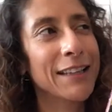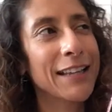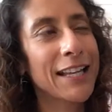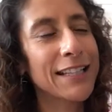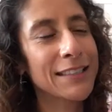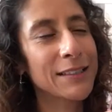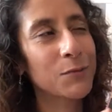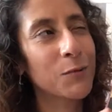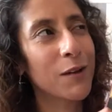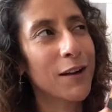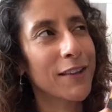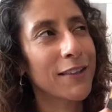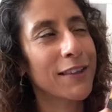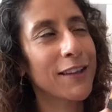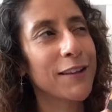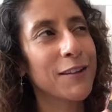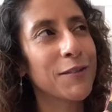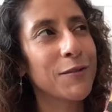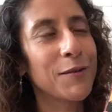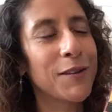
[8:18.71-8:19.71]
That's what I
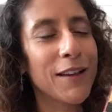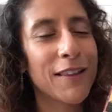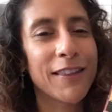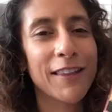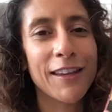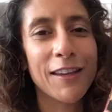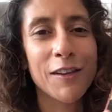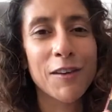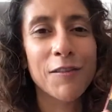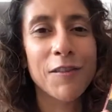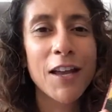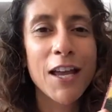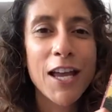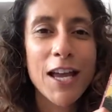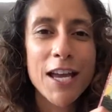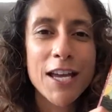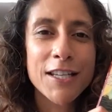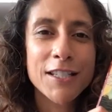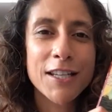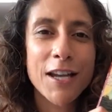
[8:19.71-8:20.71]
think of when I think of
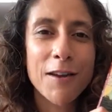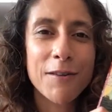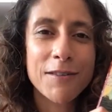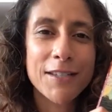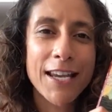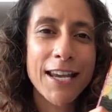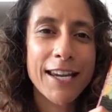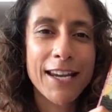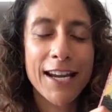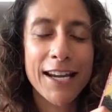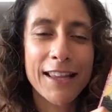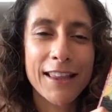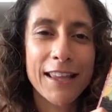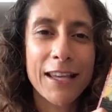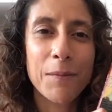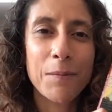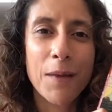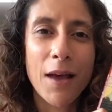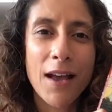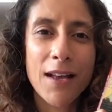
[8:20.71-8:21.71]
don't take
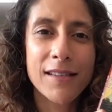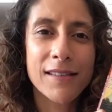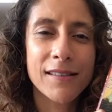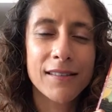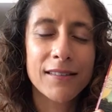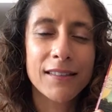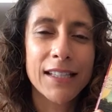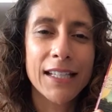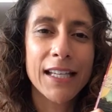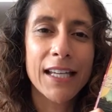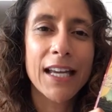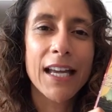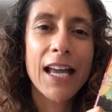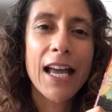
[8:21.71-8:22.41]
anything personally.